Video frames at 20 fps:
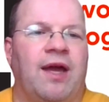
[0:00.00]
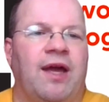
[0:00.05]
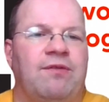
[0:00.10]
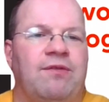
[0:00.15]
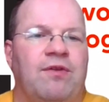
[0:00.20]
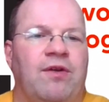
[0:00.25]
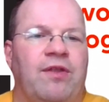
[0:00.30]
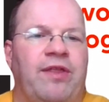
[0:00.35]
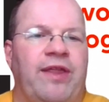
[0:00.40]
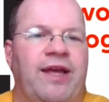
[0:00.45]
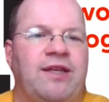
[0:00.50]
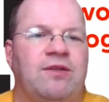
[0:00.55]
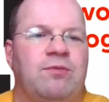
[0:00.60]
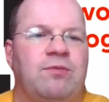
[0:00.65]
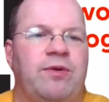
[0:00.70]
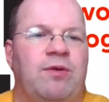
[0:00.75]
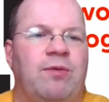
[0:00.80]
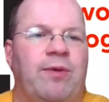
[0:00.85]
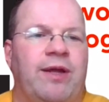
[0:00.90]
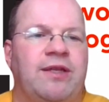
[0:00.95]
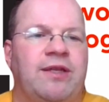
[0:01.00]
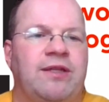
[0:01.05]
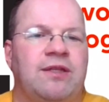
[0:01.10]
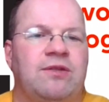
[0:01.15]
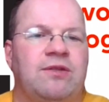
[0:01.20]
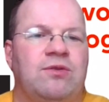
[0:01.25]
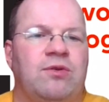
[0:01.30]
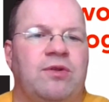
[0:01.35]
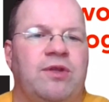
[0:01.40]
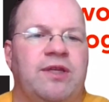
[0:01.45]
And for that, we went
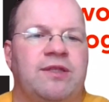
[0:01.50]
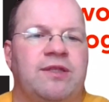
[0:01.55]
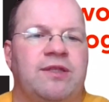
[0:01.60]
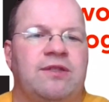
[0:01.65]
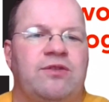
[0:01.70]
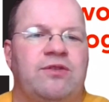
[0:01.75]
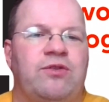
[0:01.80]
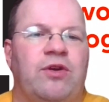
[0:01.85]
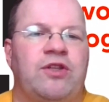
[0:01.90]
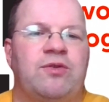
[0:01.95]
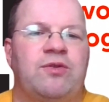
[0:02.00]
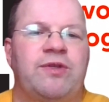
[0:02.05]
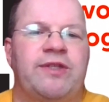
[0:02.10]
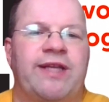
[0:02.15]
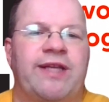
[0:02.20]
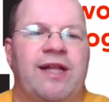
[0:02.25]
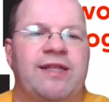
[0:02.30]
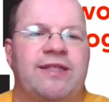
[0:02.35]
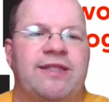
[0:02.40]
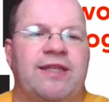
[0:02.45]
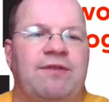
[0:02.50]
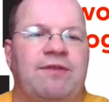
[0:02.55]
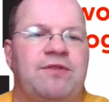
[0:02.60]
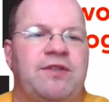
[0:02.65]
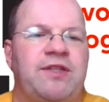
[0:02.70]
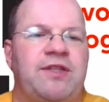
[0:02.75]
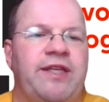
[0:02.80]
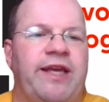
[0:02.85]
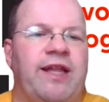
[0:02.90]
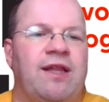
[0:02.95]
into this search results
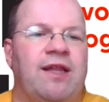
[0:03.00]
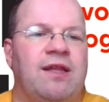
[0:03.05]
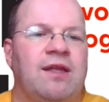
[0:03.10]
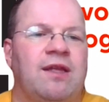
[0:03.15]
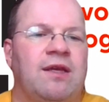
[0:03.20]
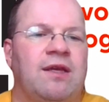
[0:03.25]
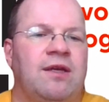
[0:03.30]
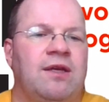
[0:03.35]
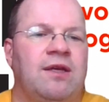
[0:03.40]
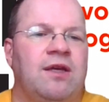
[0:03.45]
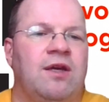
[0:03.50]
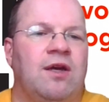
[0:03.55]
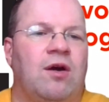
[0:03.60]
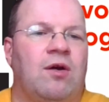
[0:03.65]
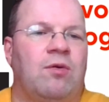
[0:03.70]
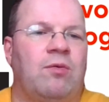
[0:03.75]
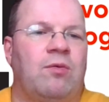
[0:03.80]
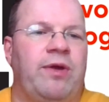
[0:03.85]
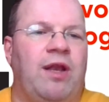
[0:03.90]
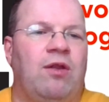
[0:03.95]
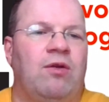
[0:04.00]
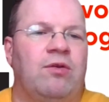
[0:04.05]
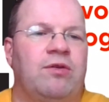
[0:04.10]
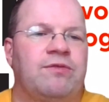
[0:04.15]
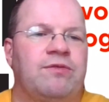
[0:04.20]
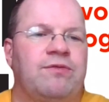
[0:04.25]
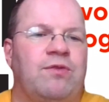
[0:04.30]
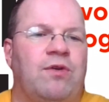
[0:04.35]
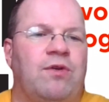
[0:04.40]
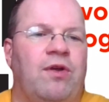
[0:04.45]
FTL. We
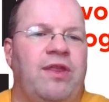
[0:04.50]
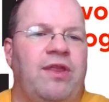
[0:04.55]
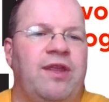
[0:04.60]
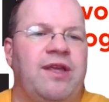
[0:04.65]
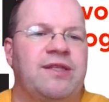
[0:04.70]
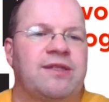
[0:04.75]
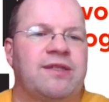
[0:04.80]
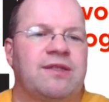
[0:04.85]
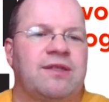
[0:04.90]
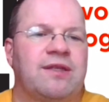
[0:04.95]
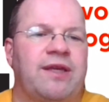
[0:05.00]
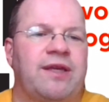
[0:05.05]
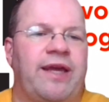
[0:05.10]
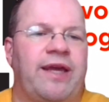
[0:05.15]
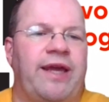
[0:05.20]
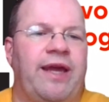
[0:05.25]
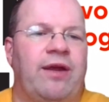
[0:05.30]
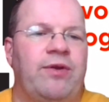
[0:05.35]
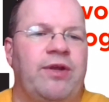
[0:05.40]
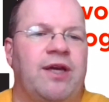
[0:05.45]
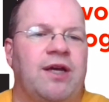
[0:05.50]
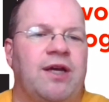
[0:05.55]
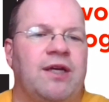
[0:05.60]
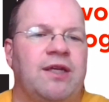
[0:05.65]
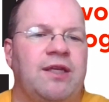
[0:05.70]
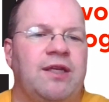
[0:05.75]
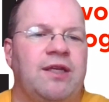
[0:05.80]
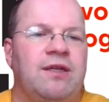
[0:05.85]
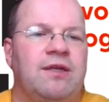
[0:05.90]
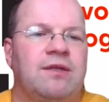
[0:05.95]
looked for this area
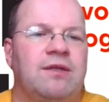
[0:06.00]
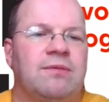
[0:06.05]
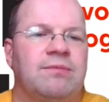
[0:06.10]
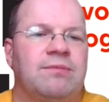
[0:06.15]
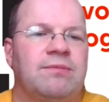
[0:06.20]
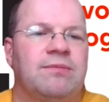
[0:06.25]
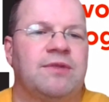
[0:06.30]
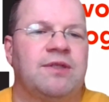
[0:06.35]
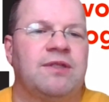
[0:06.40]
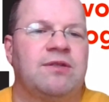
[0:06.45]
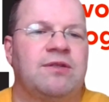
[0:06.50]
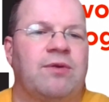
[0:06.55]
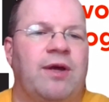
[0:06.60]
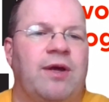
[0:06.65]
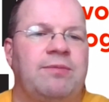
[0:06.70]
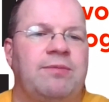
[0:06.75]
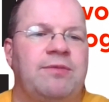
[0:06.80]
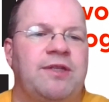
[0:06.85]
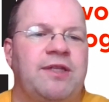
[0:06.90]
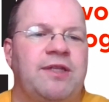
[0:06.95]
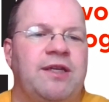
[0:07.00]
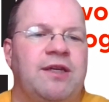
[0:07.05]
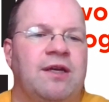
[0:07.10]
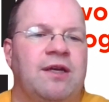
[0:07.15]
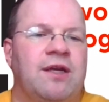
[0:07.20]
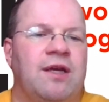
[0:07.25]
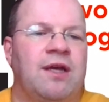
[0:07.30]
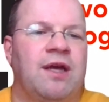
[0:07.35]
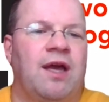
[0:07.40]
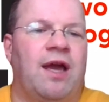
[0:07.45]
here, described here,
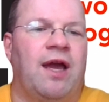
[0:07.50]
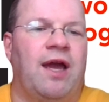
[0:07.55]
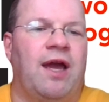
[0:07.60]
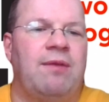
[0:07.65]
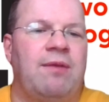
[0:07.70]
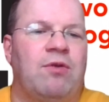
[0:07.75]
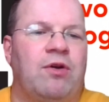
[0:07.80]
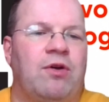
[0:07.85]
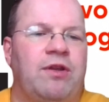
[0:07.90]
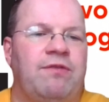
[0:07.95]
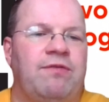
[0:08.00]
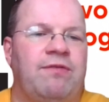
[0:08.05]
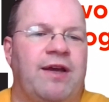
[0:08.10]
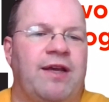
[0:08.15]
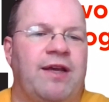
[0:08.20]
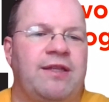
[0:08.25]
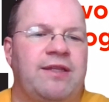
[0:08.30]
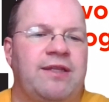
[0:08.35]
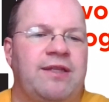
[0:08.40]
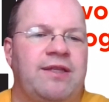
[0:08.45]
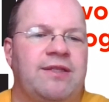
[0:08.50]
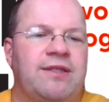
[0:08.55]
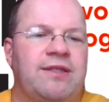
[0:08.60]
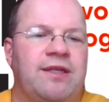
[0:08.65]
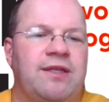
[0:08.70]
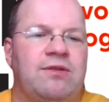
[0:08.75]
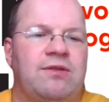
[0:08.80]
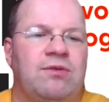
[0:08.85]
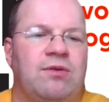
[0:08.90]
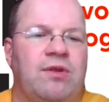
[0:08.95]
and modified this
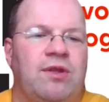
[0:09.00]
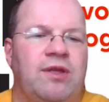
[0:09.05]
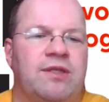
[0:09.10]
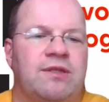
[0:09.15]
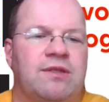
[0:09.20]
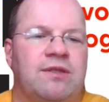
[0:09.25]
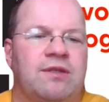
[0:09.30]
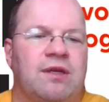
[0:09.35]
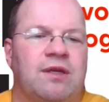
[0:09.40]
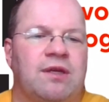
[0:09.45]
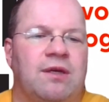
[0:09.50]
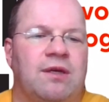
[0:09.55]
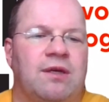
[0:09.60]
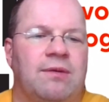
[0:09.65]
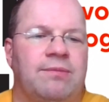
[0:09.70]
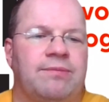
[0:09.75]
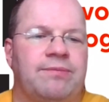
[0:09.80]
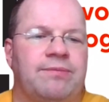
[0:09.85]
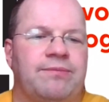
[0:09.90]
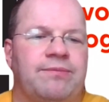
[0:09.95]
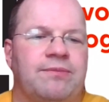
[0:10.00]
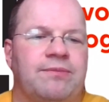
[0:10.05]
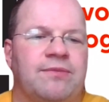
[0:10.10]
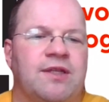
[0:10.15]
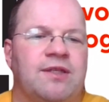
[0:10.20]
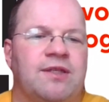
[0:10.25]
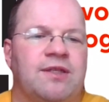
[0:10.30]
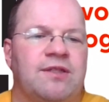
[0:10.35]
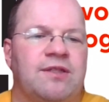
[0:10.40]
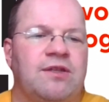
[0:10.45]
into this
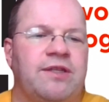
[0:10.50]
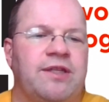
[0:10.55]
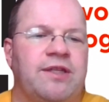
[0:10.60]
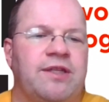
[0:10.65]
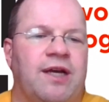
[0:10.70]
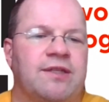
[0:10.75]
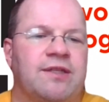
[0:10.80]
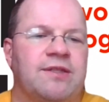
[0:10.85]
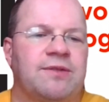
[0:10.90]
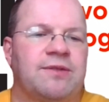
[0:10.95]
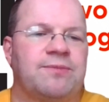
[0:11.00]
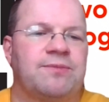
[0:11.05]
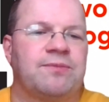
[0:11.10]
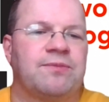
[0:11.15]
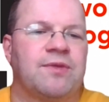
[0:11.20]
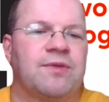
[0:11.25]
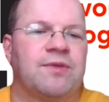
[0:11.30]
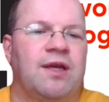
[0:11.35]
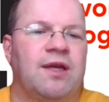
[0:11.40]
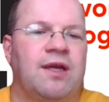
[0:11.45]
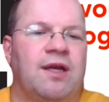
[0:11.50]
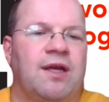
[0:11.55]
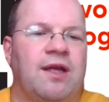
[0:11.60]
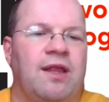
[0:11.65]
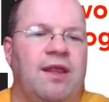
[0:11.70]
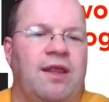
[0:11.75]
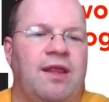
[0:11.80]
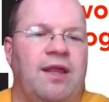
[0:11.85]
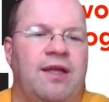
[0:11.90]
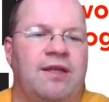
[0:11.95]
syntax
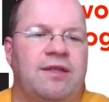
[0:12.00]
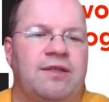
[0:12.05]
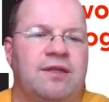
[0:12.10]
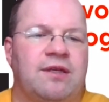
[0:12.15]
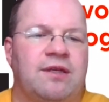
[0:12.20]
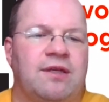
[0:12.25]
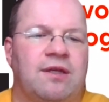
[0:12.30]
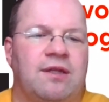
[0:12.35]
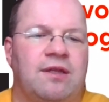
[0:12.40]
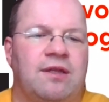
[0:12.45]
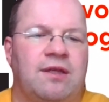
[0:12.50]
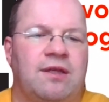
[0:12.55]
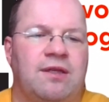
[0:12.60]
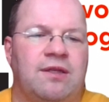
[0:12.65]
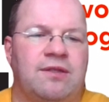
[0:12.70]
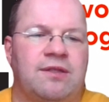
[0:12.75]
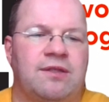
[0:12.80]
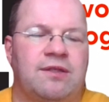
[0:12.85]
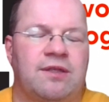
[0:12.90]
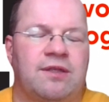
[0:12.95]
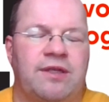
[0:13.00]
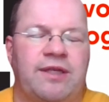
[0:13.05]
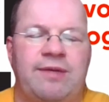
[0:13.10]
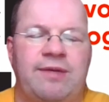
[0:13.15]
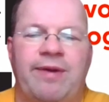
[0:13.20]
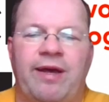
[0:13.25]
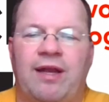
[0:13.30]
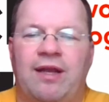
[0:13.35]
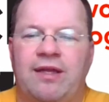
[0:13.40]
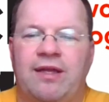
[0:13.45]
that this
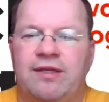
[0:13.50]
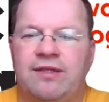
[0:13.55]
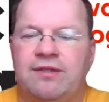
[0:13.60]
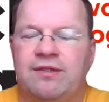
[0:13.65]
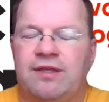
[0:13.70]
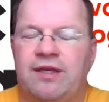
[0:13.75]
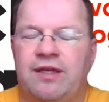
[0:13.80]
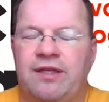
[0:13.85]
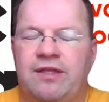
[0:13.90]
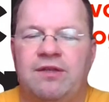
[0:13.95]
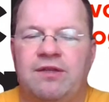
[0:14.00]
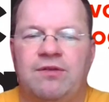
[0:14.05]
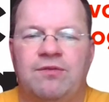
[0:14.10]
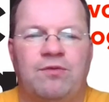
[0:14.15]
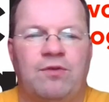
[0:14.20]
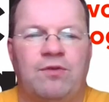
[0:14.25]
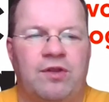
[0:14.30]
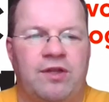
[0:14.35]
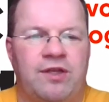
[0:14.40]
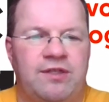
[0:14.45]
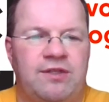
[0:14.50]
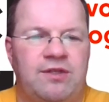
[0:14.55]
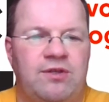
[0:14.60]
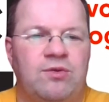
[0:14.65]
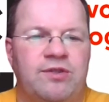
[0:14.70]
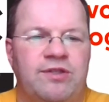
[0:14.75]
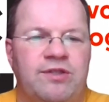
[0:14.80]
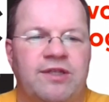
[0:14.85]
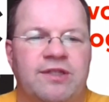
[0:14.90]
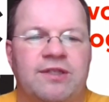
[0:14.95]
email is hidden for these
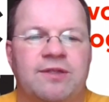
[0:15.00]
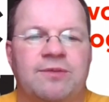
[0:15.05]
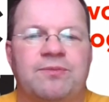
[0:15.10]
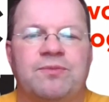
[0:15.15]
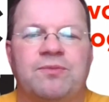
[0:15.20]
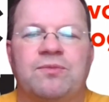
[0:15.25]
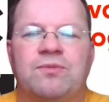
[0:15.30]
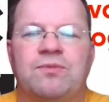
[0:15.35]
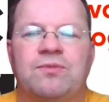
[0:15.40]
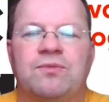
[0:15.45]
users.